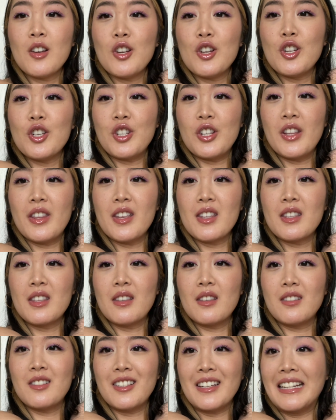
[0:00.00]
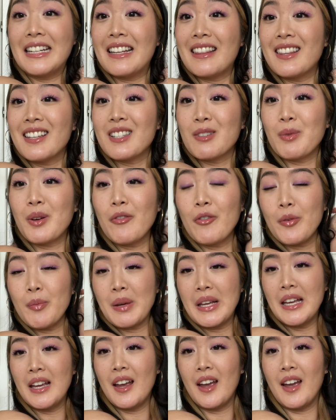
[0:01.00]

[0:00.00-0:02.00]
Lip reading: She did this one for me,